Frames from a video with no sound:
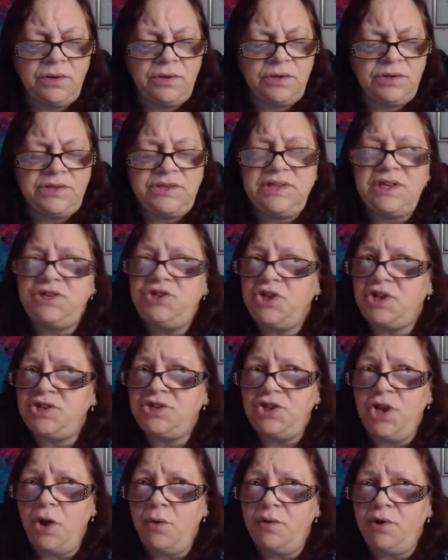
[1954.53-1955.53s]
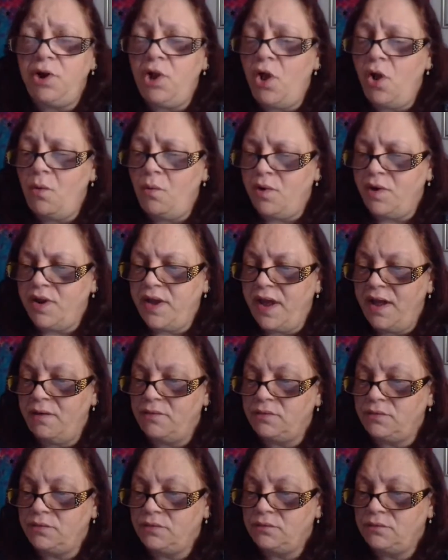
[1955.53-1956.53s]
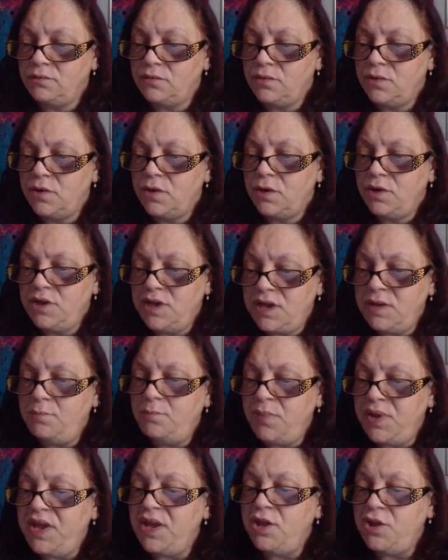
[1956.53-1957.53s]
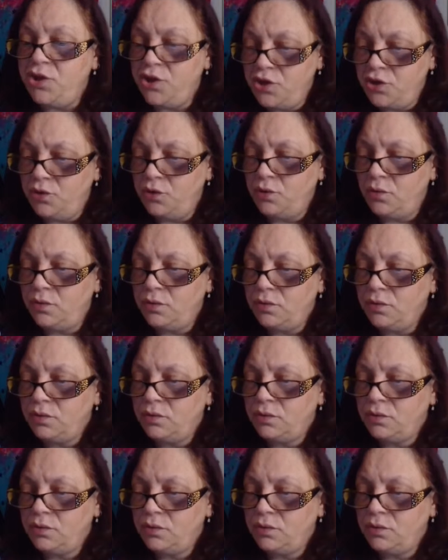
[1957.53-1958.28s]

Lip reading: She said, just know it'll all work out. Keep being you.